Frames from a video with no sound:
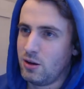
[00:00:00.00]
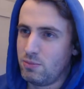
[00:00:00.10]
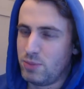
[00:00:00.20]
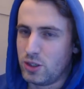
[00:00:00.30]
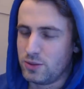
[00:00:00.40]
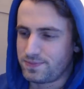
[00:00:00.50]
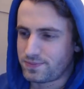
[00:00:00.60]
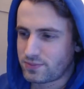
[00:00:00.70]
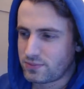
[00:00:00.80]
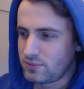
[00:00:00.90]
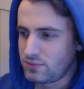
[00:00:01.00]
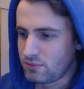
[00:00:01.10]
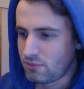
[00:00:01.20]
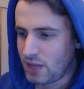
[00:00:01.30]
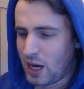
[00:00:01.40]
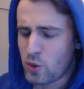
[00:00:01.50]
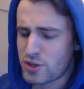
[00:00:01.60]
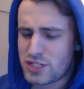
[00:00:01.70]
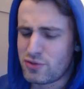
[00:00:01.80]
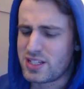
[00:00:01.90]
But I watched
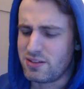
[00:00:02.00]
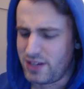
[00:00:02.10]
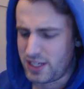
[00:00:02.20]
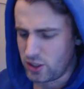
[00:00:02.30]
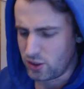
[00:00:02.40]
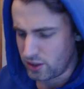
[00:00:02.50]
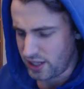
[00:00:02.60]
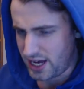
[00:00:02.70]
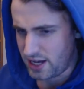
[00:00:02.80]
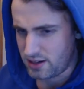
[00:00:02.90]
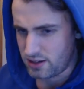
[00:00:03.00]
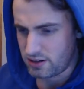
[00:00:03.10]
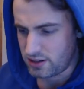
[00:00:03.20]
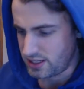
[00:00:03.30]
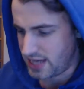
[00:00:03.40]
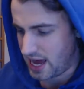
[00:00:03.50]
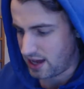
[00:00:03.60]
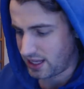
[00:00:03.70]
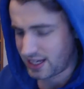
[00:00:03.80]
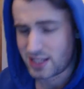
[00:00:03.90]
his recent video, and yeah,
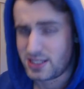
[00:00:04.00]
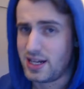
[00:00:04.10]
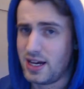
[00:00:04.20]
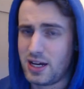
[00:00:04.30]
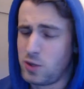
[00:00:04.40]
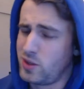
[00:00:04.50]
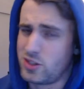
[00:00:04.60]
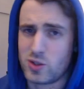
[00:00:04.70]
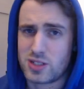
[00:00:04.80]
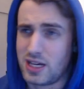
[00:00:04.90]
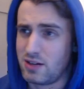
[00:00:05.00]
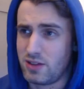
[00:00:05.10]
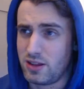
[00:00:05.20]
like I said, I don't want to touch that